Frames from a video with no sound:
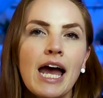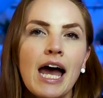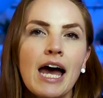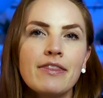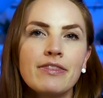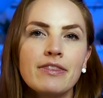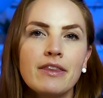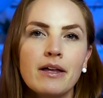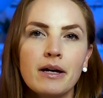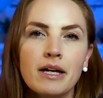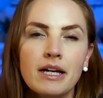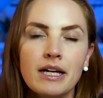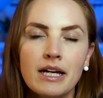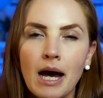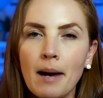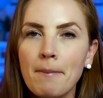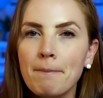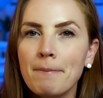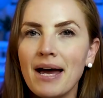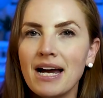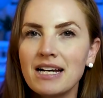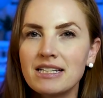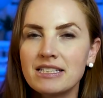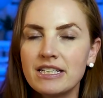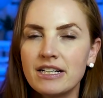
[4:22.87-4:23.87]
at the gut
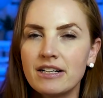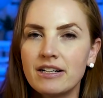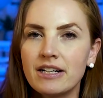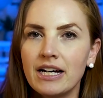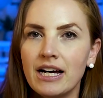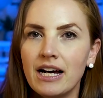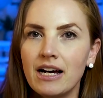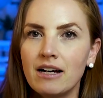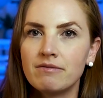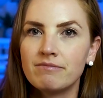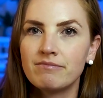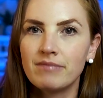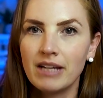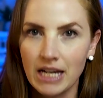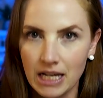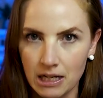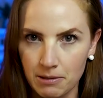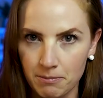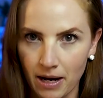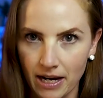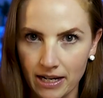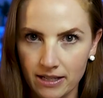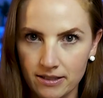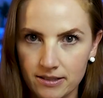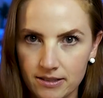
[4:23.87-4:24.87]
bacteria in
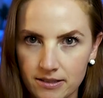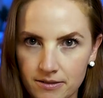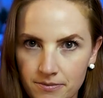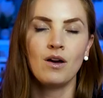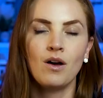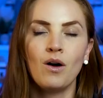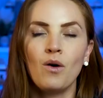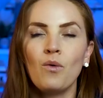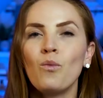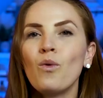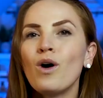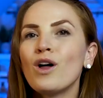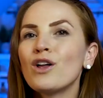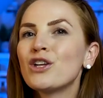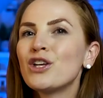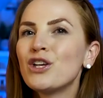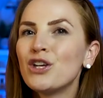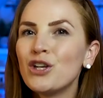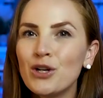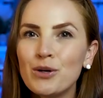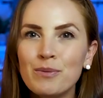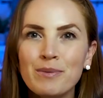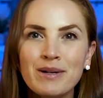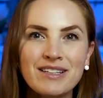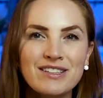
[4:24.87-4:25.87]
mice. Well,
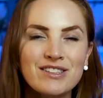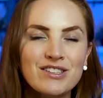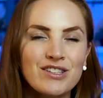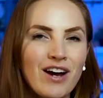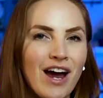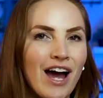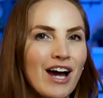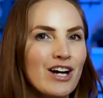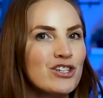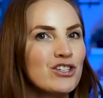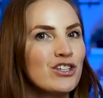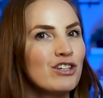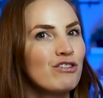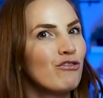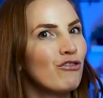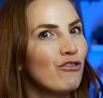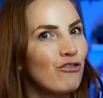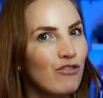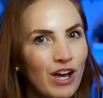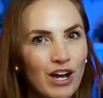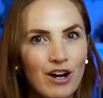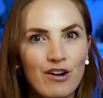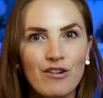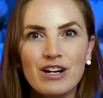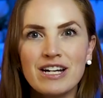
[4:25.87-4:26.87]
humans are actually
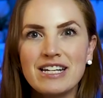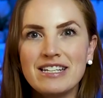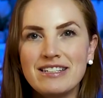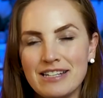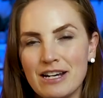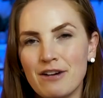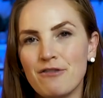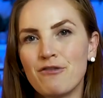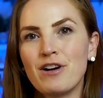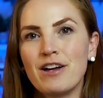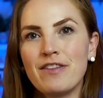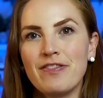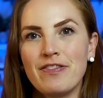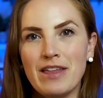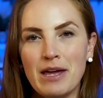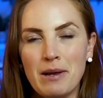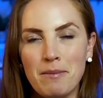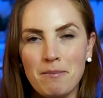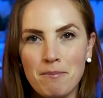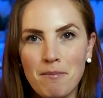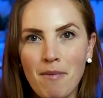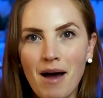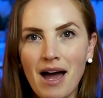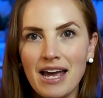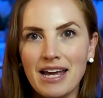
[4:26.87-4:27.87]
very different
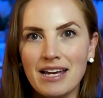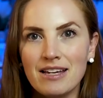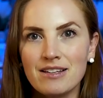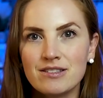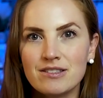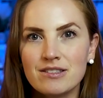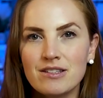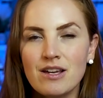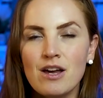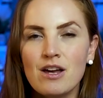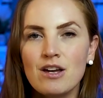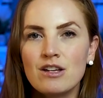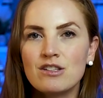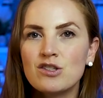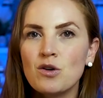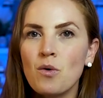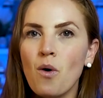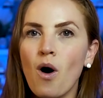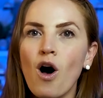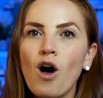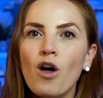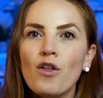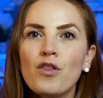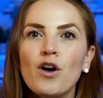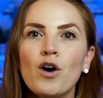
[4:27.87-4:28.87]
than mice, so
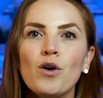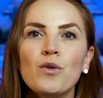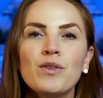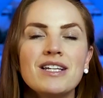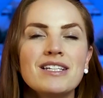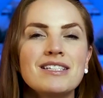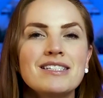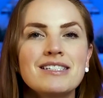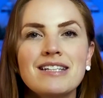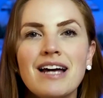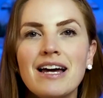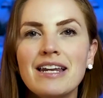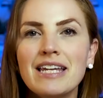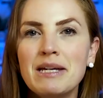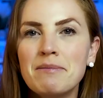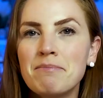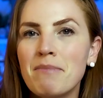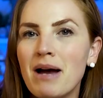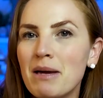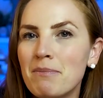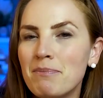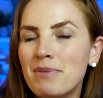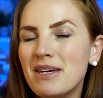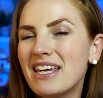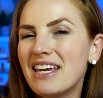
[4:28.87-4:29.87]
although this study
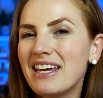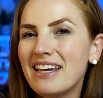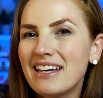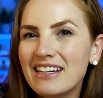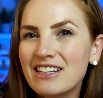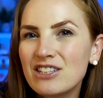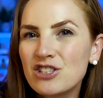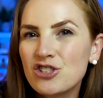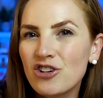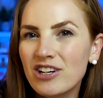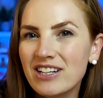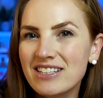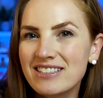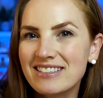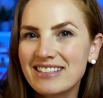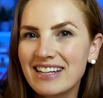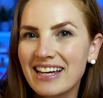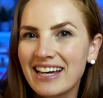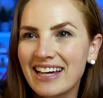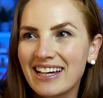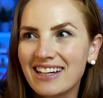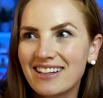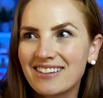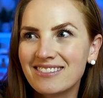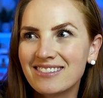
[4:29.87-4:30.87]
might be
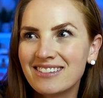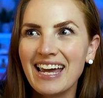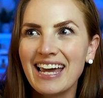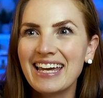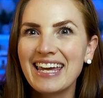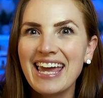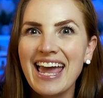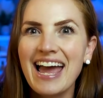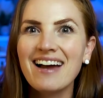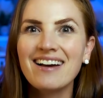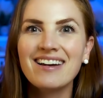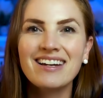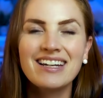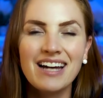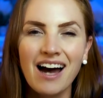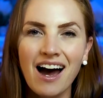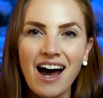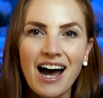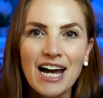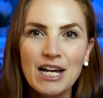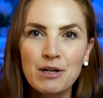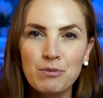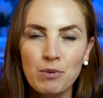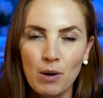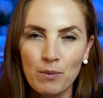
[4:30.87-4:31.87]
interesting, it can't
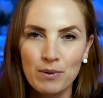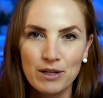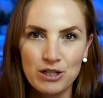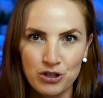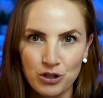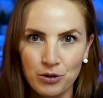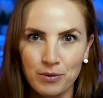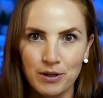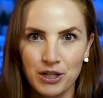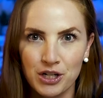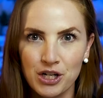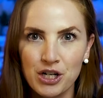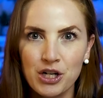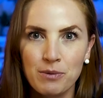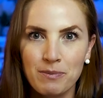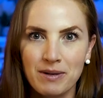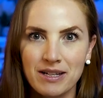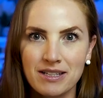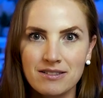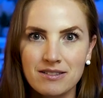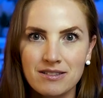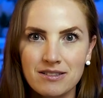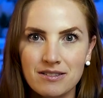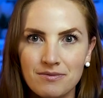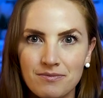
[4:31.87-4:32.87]
guide what we do in
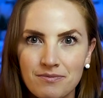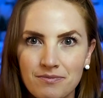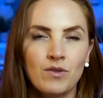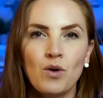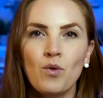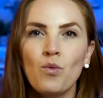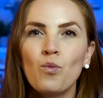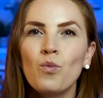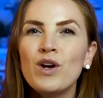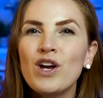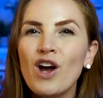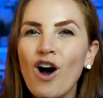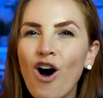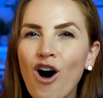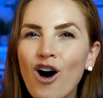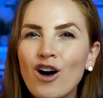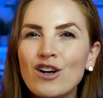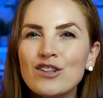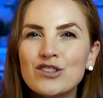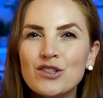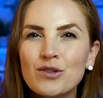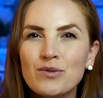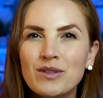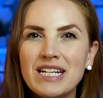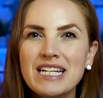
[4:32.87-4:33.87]
humans. We
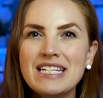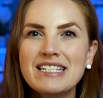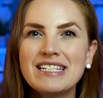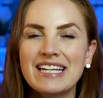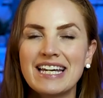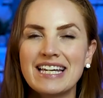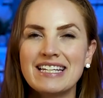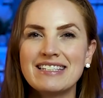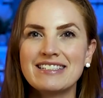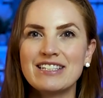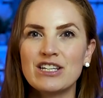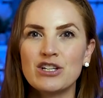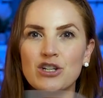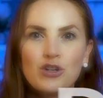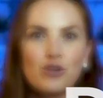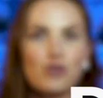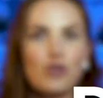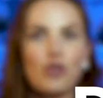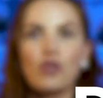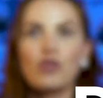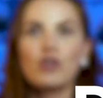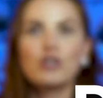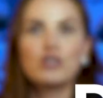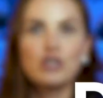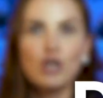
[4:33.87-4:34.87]
also need to consider
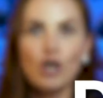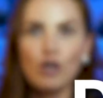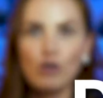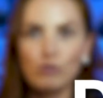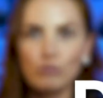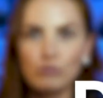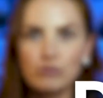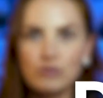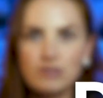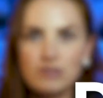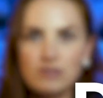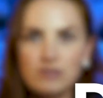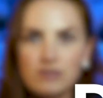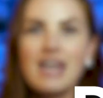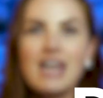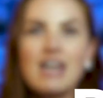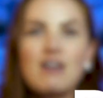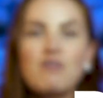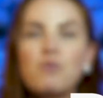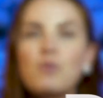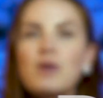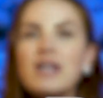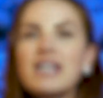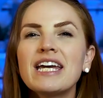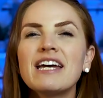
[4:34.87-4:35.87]
the dose.
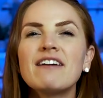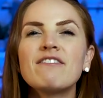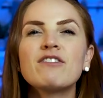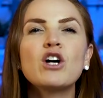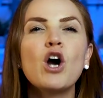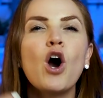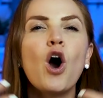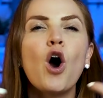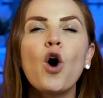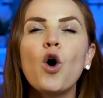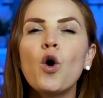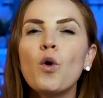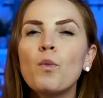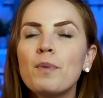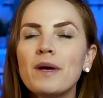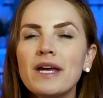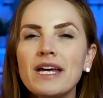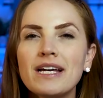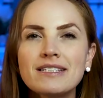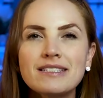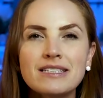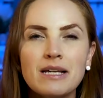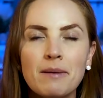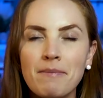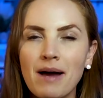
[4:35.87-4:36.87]
If we give
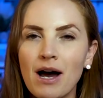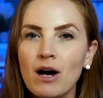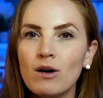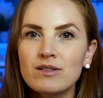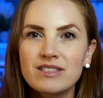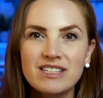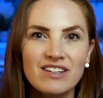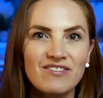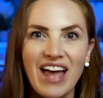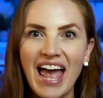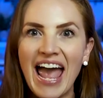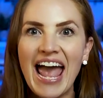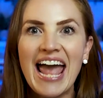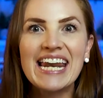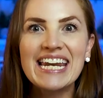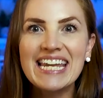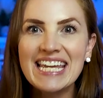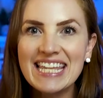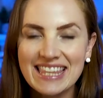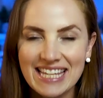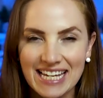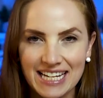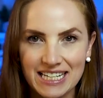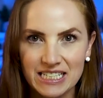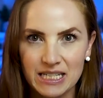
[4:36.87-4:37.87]
copious amounts of
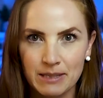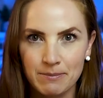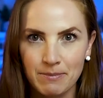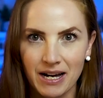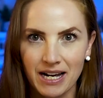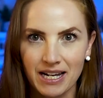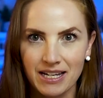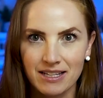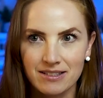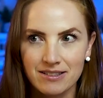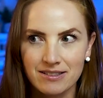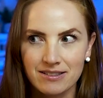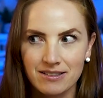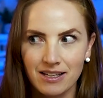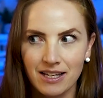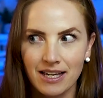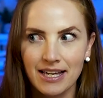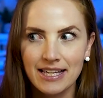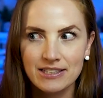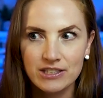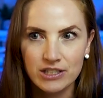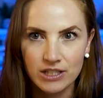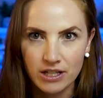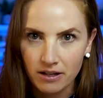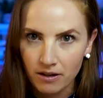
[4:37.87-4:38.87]
anything to mice,
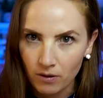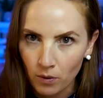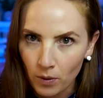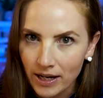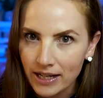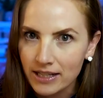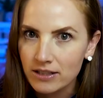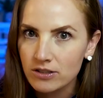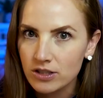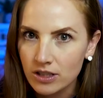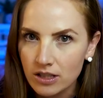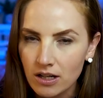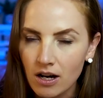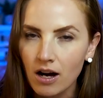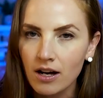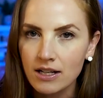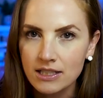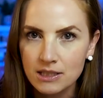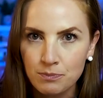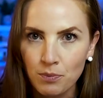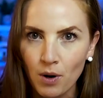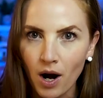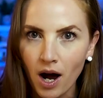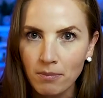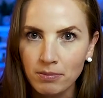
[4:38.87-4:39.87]
it's going to
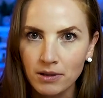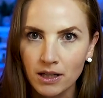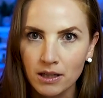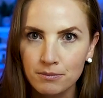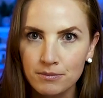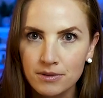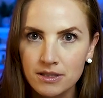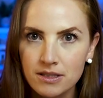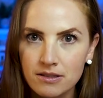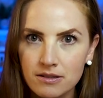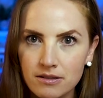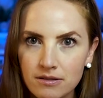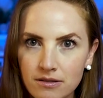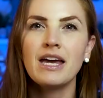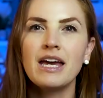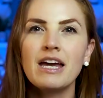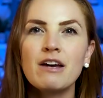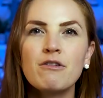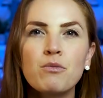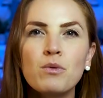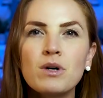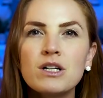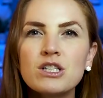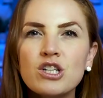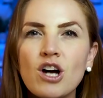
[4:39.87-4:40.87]
cause problems.
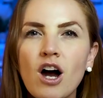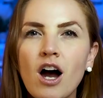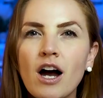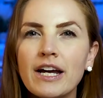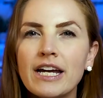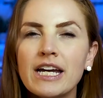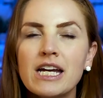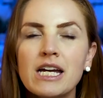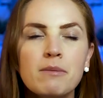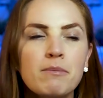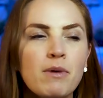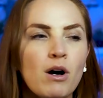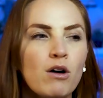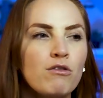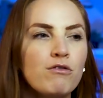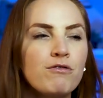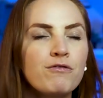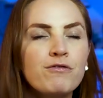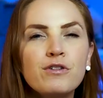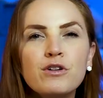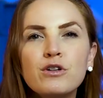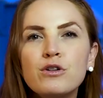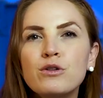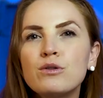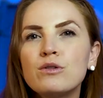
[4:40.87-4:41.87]
If we're talking about
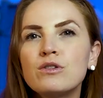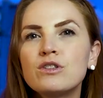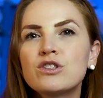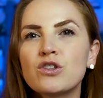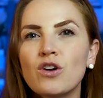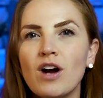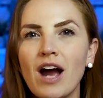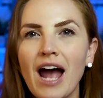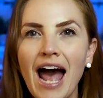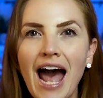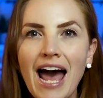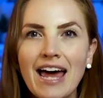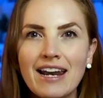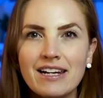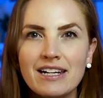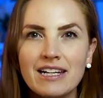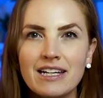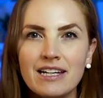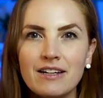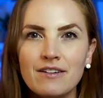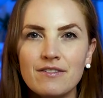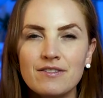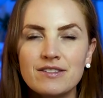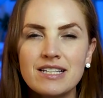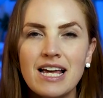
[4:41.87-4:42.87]
foods or
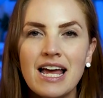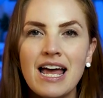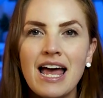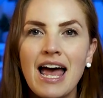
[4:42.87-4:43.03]
additives